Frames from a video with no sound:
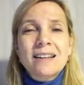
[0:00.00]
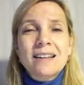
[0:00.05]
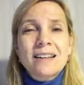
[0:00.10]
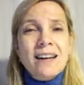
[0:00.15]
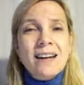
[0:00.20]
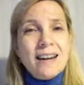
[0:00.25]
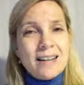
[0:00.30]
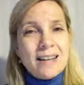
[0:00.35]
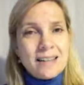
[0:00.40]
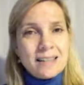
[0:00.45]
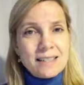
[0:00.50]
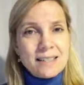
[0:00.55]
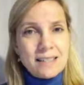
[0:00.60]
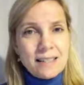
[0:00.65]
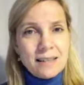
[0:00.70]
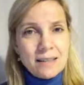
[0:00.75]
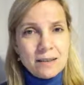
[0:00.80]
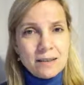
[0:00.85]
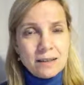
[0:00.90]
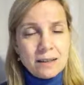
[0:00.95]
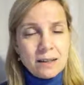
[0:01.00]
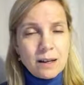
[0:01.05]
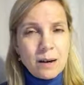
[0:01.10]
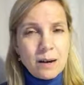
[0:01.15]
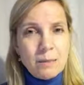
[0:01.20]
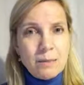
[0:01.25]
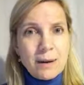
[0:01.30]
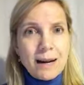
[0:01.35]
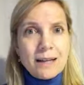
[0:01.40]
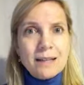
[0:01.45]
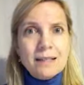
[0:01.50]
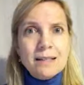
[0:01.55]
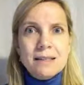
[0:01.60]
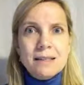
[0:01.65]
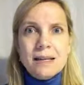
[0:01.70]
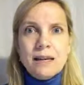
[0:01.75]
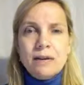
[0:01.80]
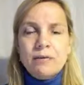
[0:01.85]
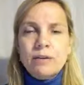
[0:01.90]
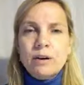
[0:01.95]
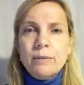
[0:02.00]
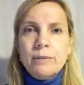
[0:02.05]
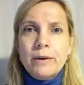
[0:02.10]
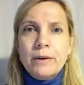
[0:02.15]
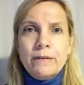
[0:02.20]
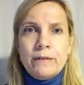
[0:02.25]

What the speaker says: "Hi Nancy," but I can see from her